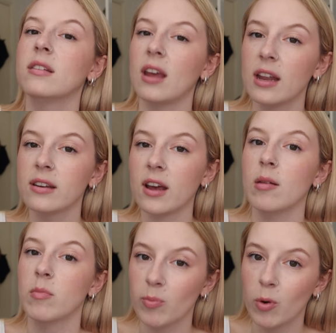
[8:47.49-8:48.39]
10
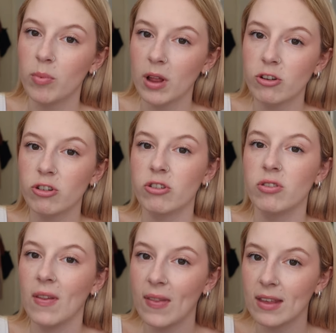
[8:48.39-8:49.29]
times more blush
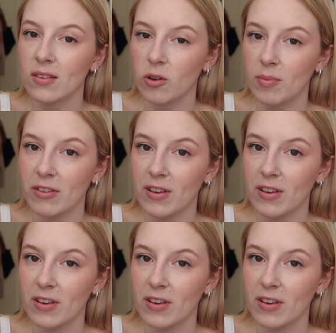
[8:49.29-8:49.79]
than this on my